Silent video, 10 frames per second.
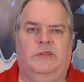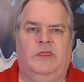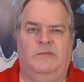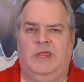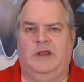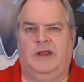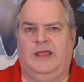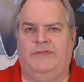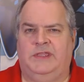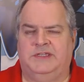They may not
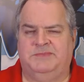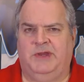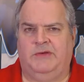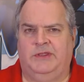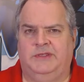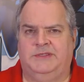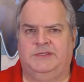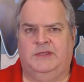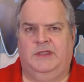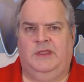have the
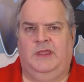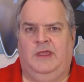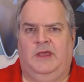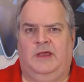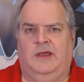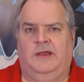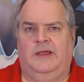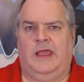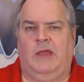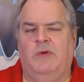experience.
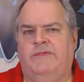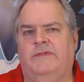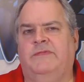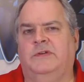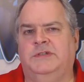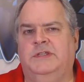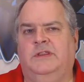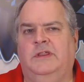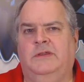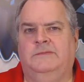However, if you're
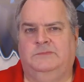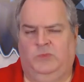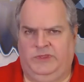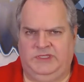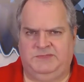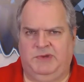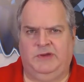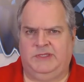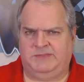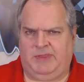dealing with
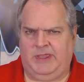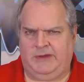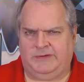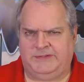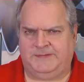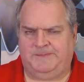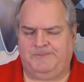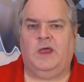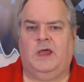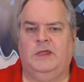experienced players,
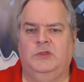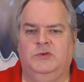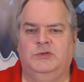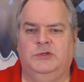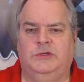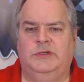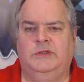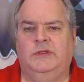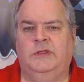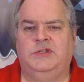
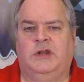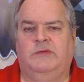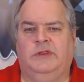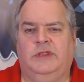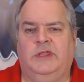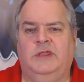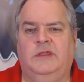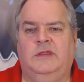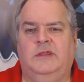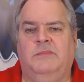you should
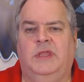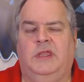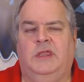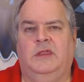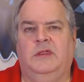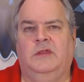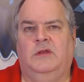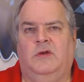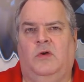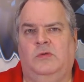generally be
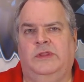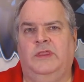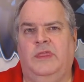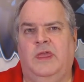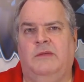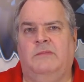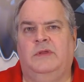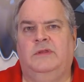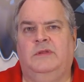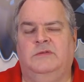holding
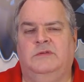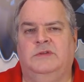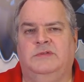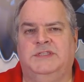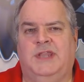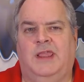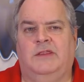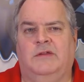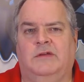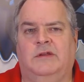them to a
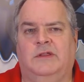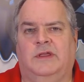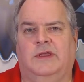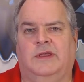standard.